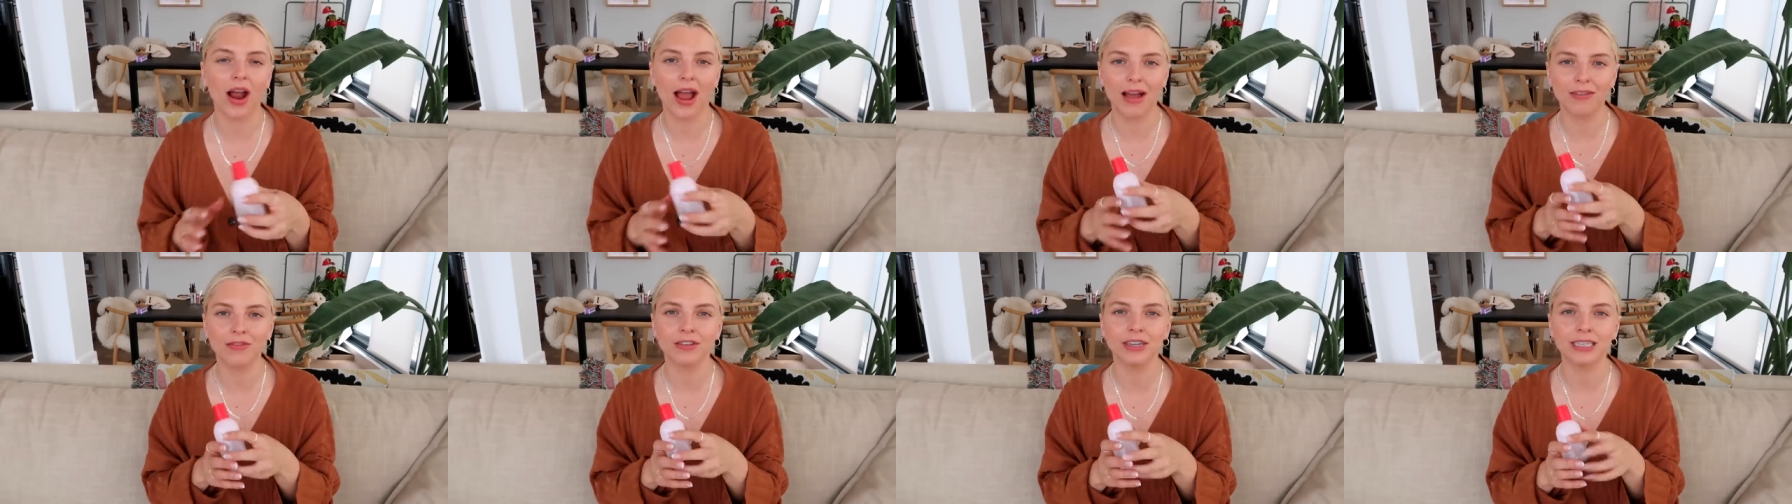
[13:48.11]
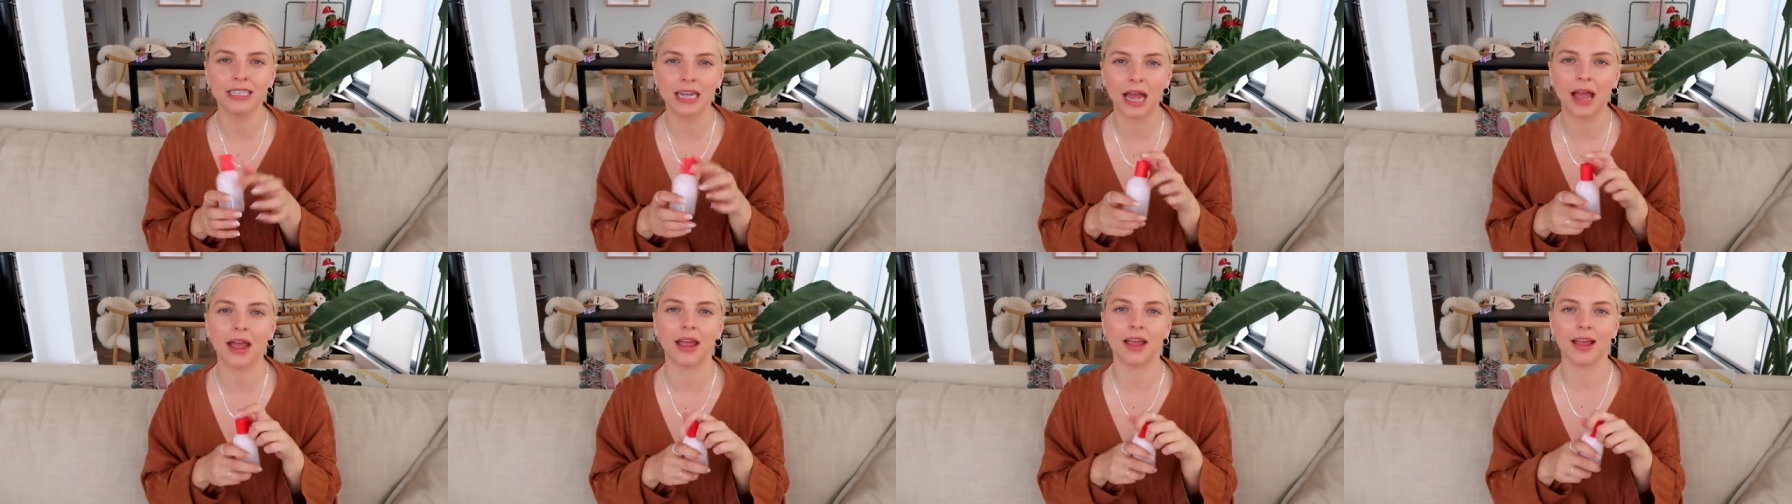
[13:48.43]
every
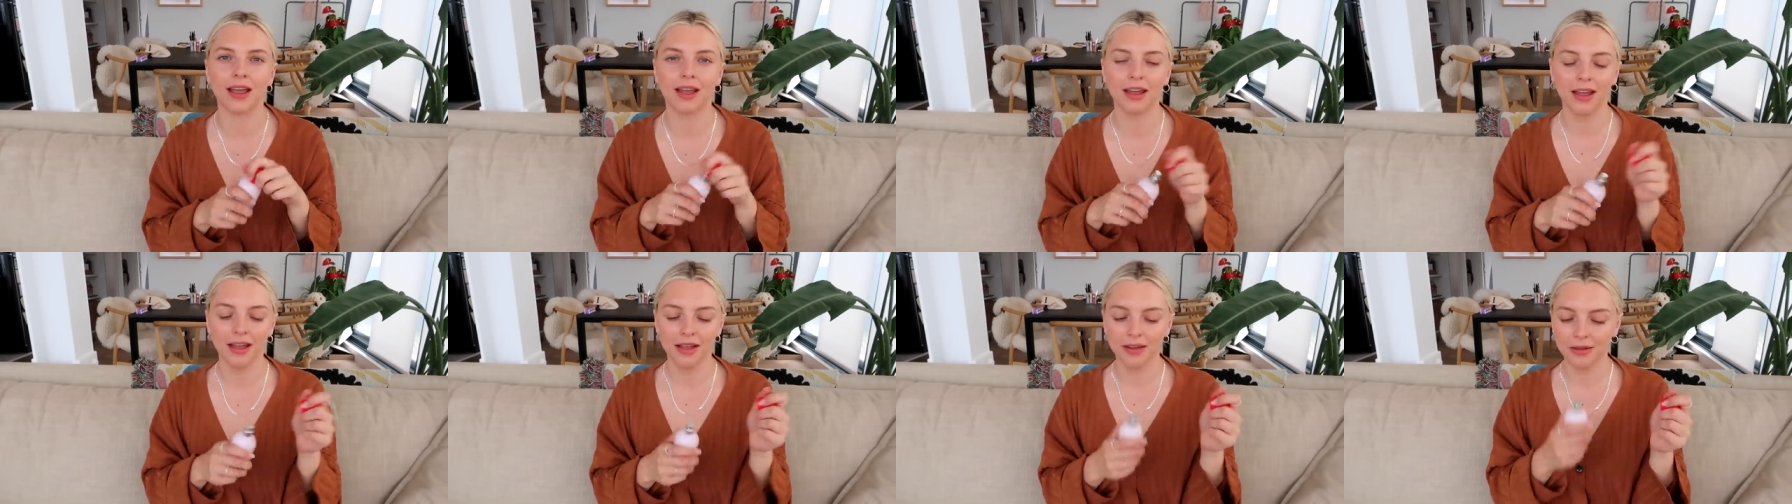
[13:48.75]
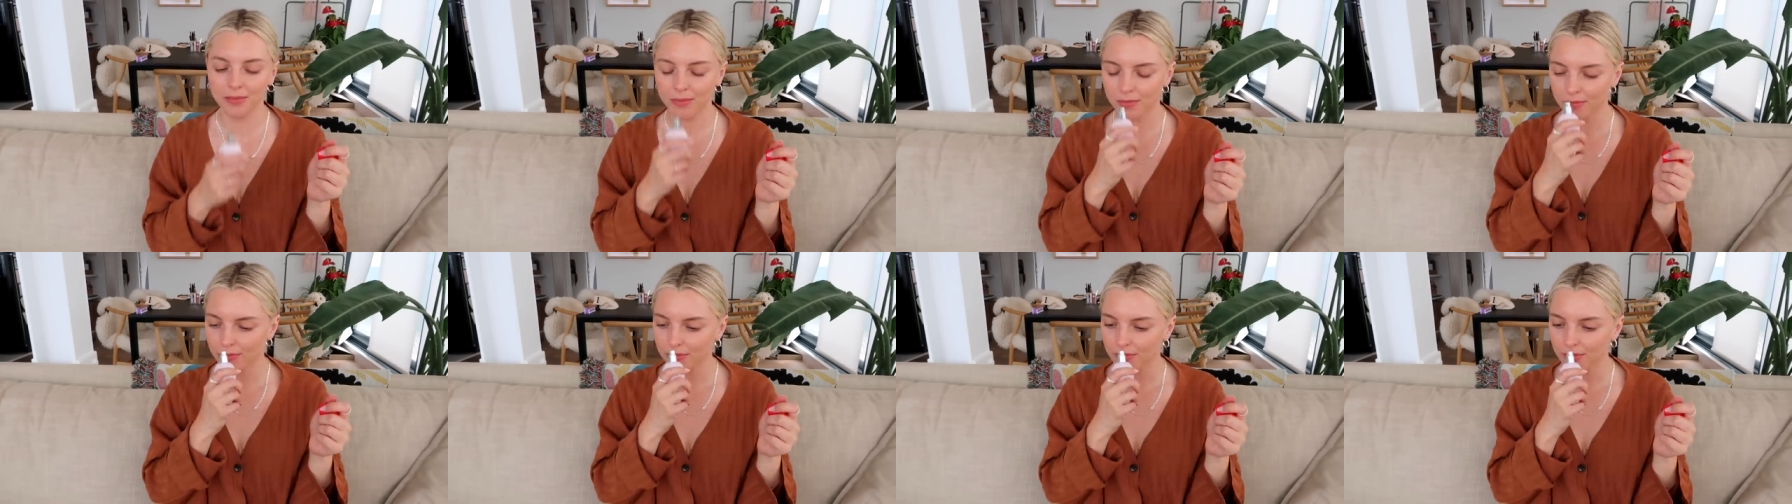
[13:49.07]
day.
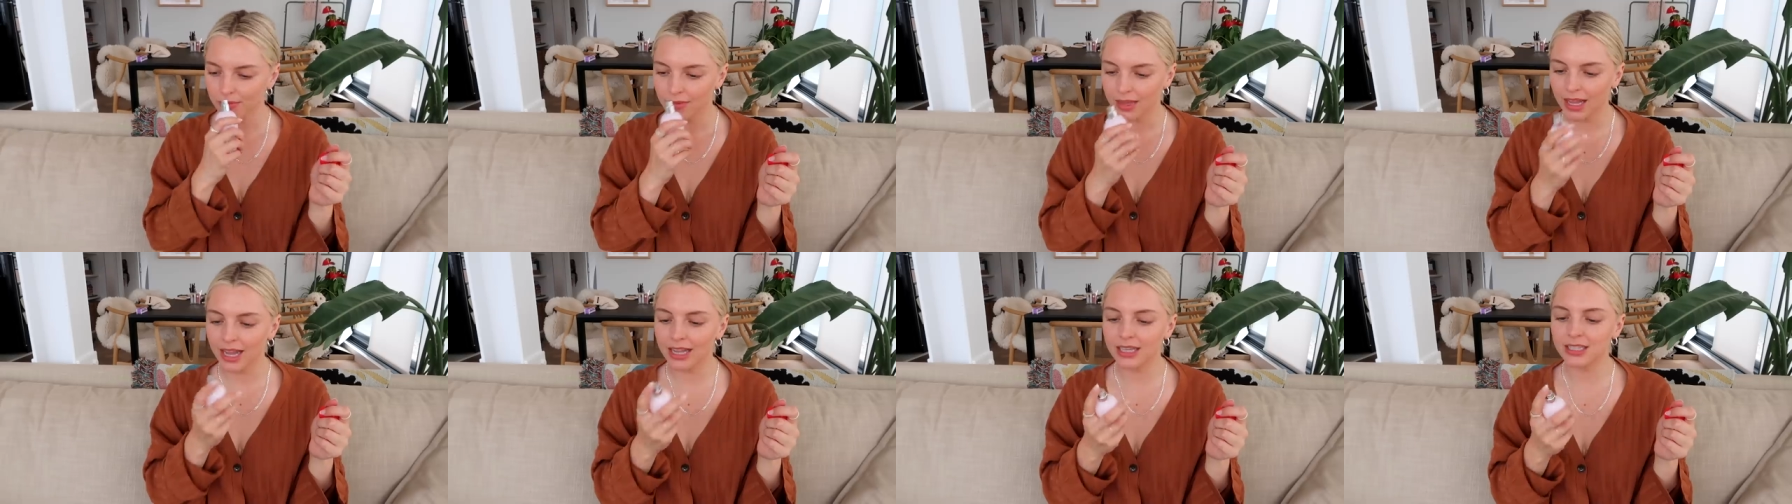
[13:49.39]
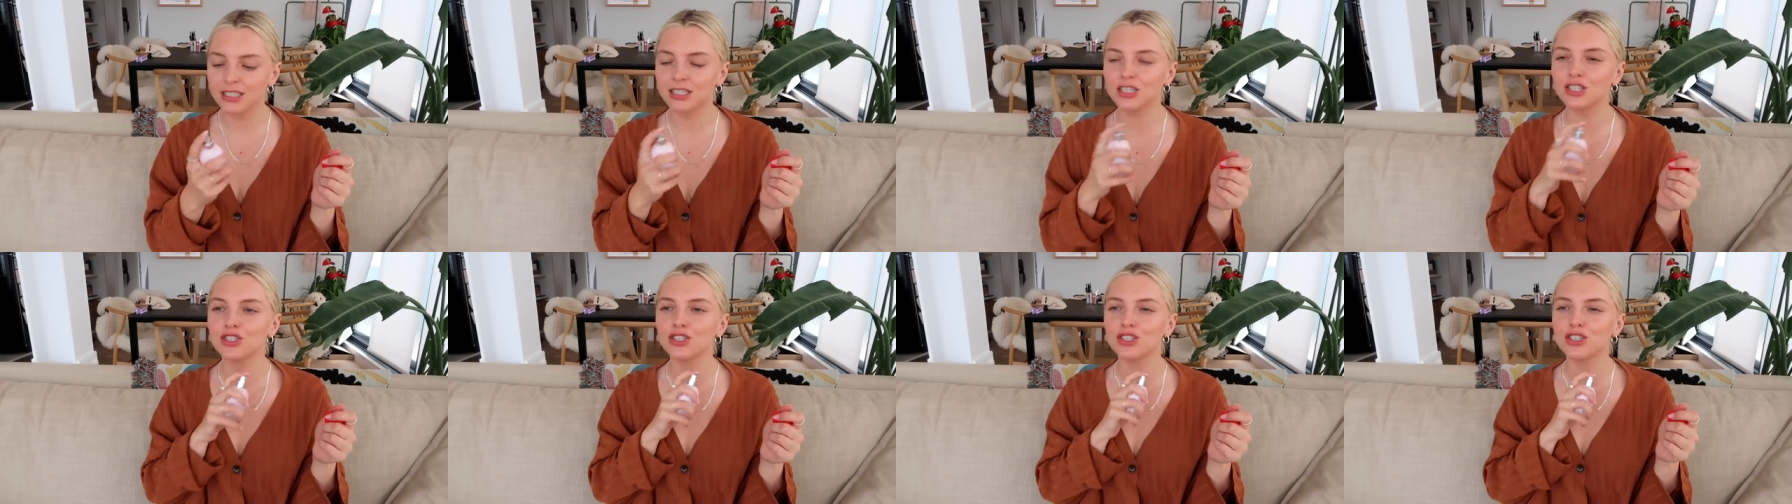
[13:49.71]

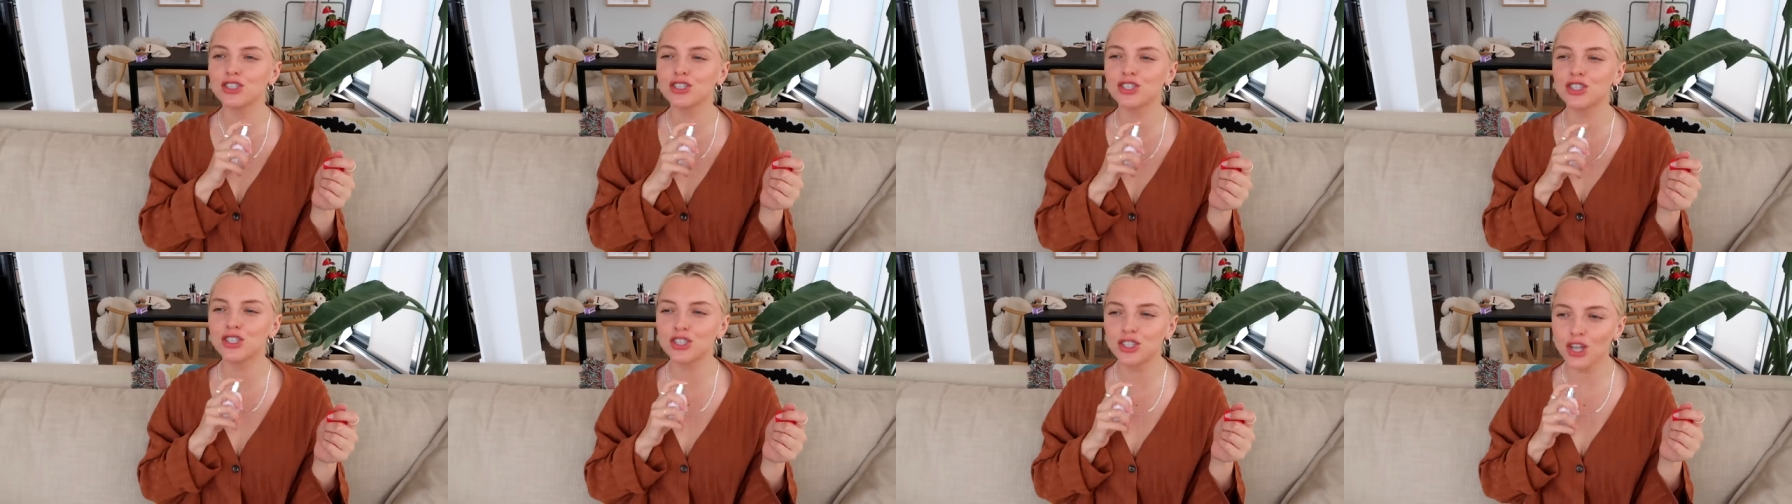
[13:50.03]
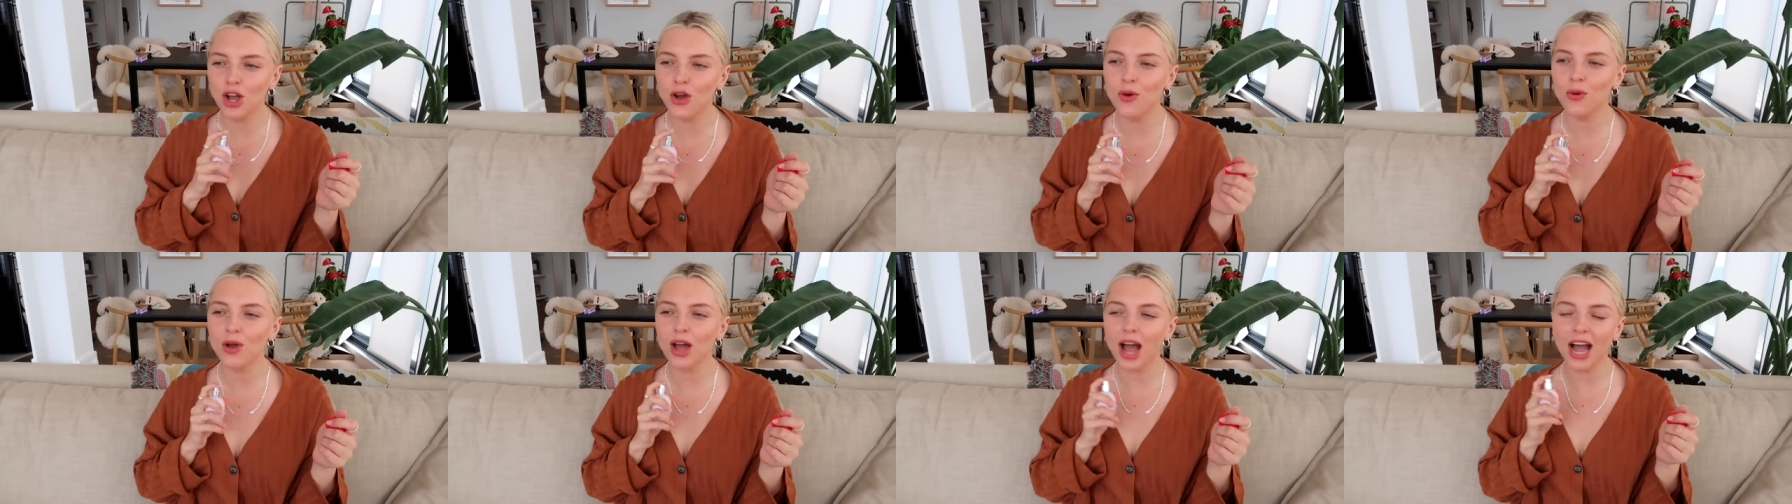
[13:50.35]
It's
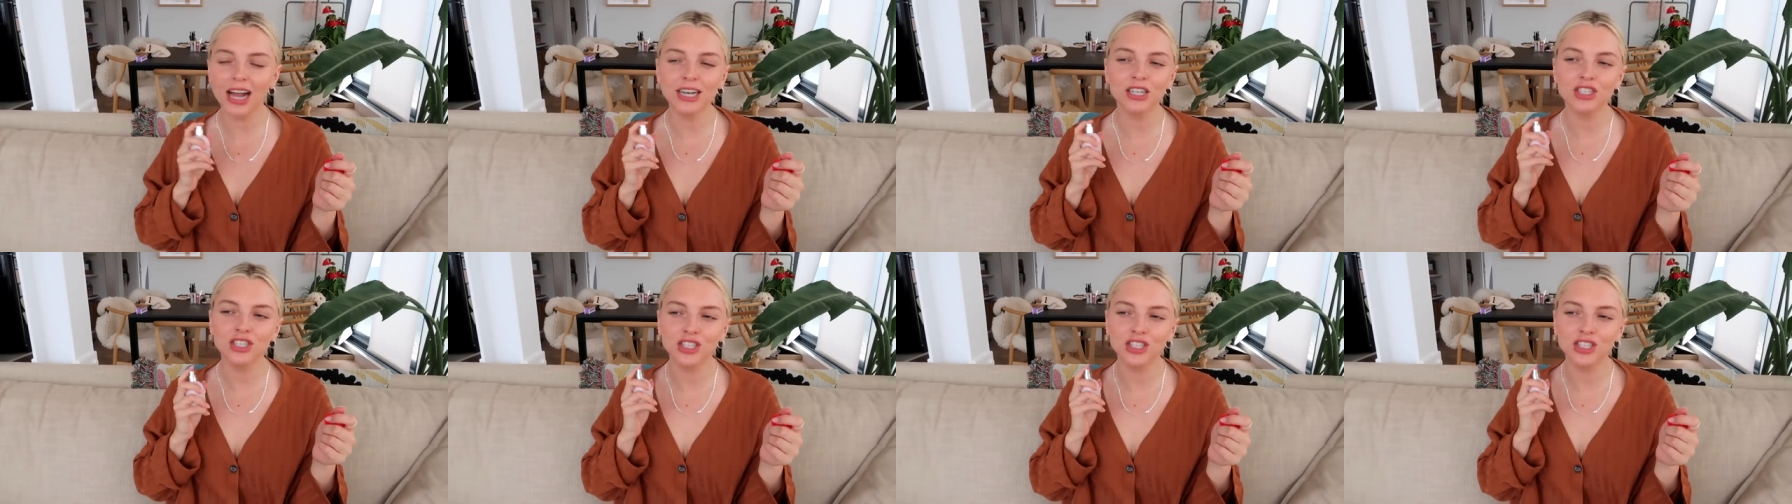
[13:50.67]
so good.